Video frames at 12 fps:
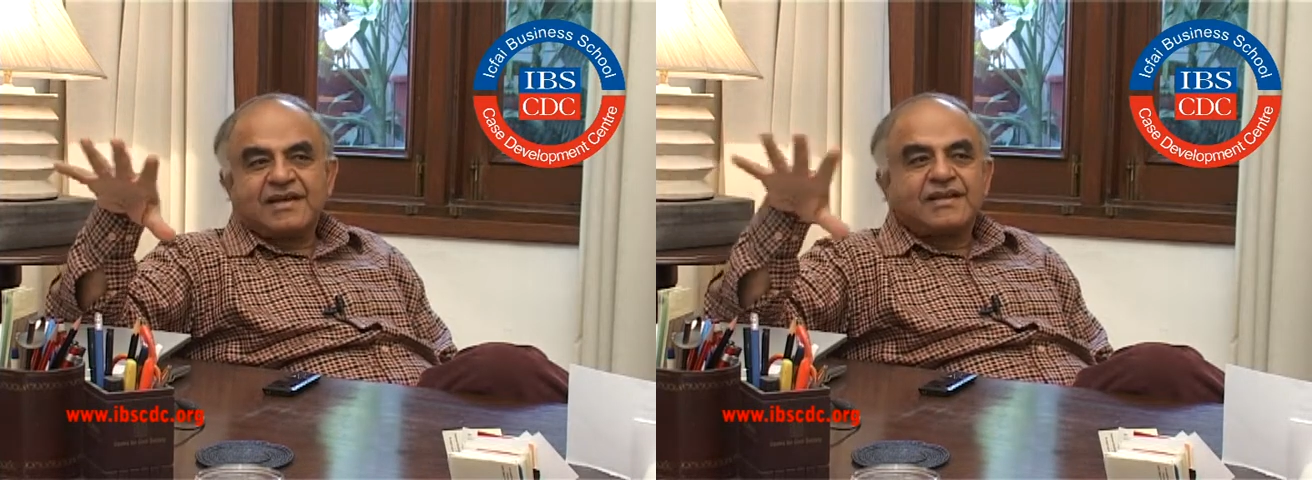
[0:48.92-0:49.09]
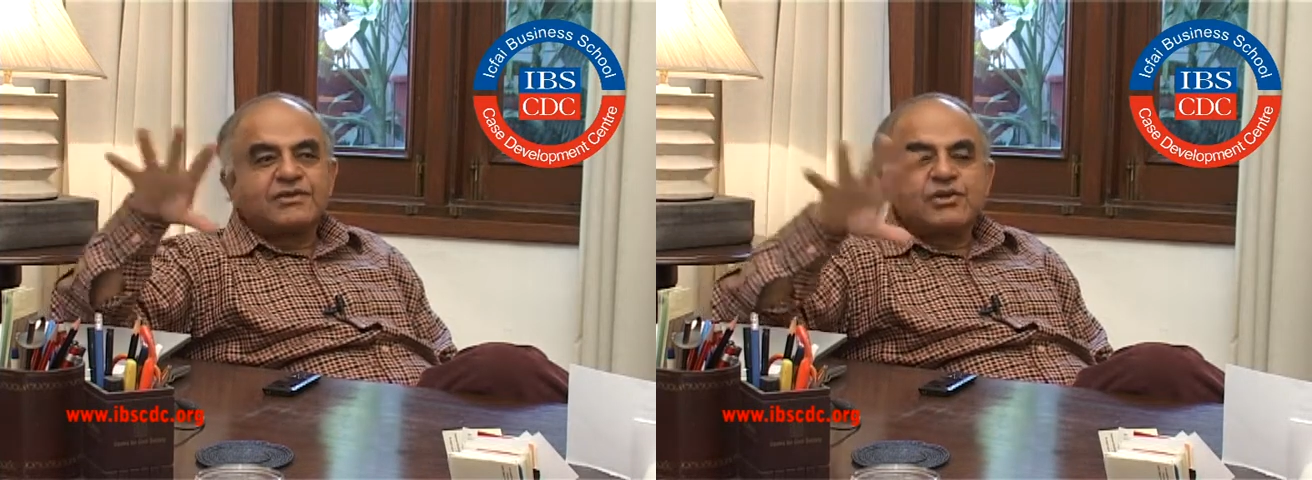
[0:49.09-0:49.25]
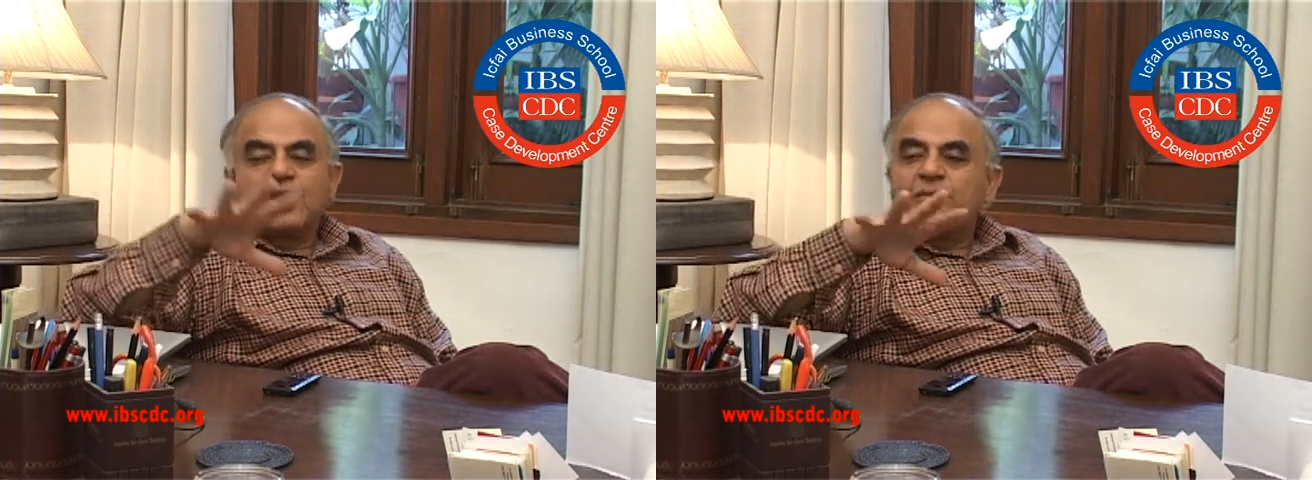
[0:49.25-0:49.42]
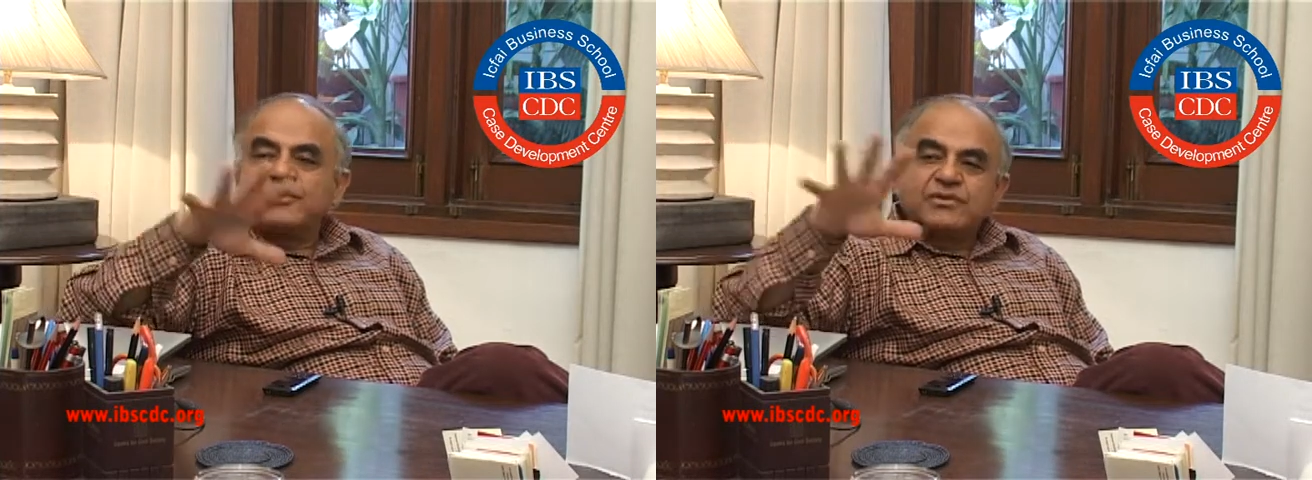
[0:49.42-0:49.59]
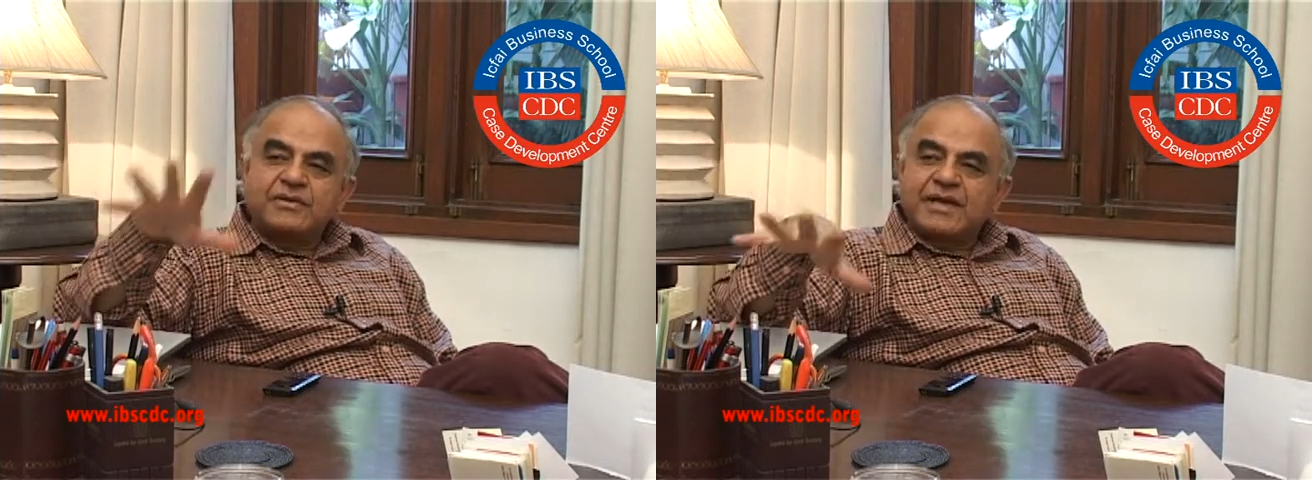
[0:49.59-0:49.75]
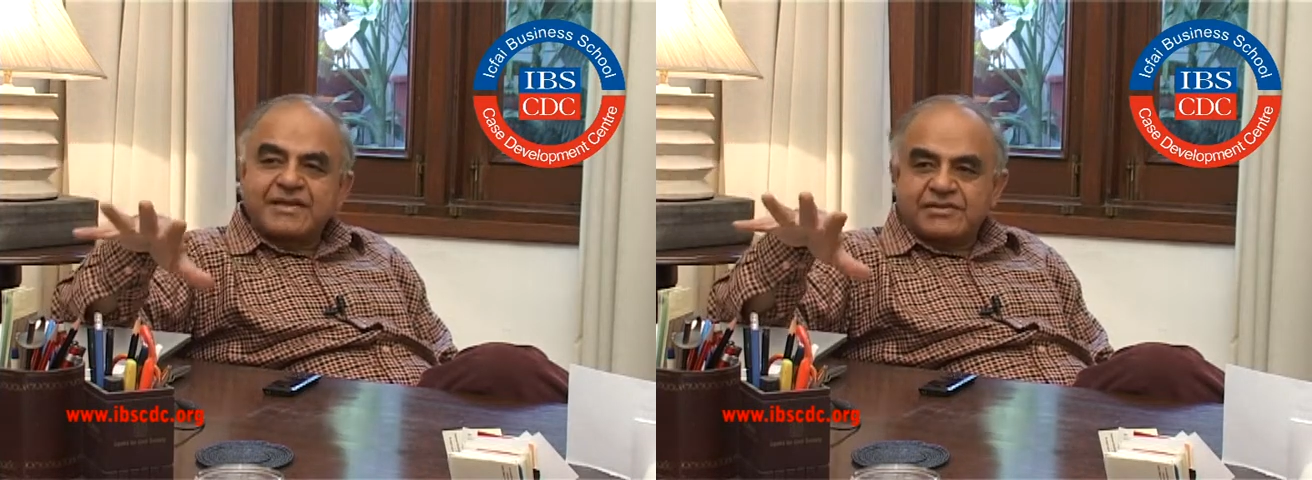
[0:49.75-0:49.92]
and the job is
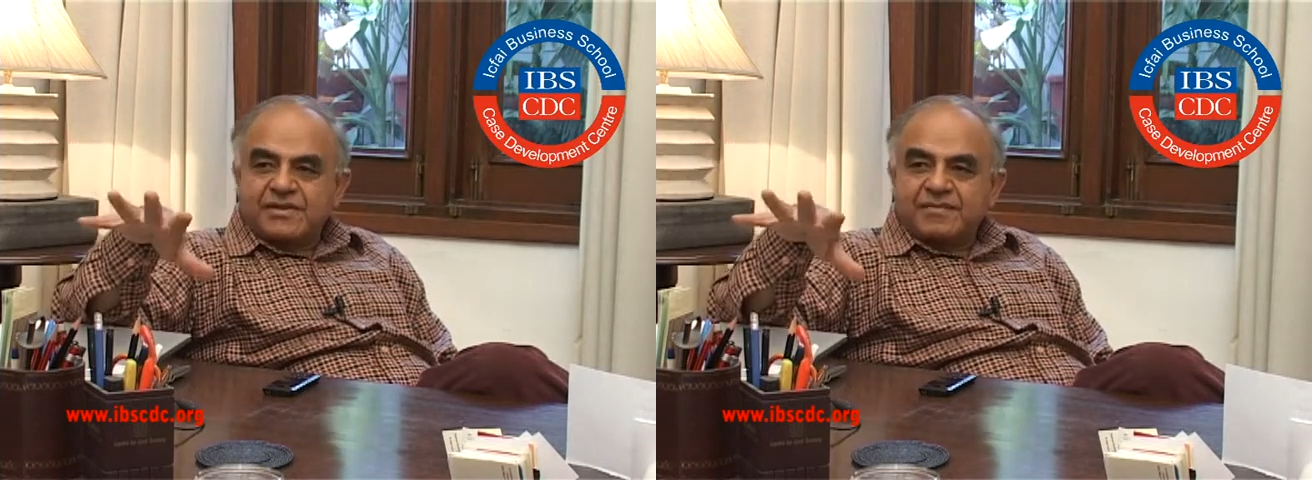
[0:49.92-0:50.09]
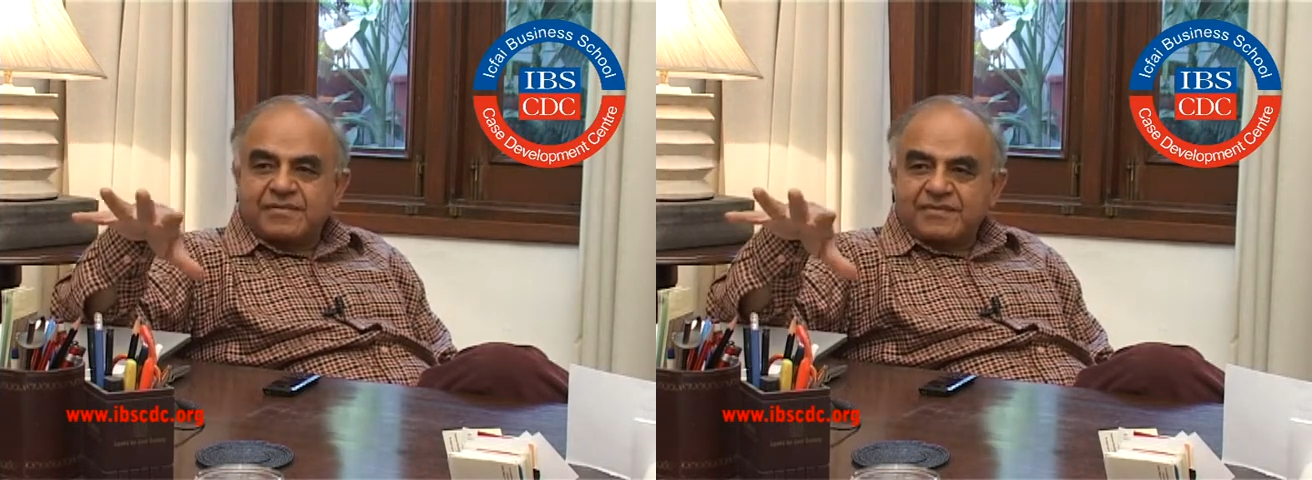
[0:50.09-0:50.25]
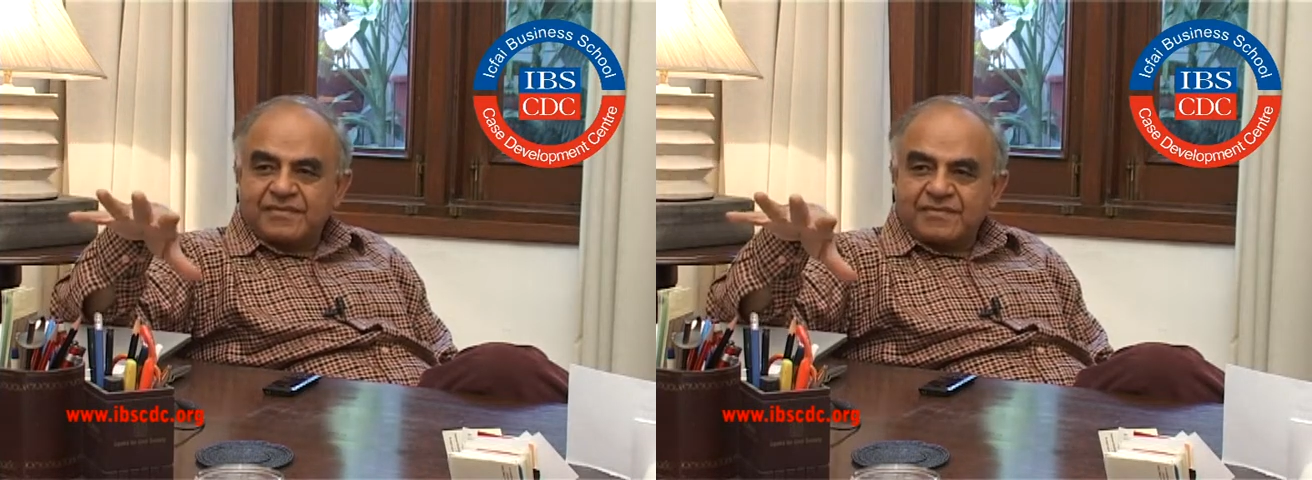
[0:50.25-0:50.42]
to catch them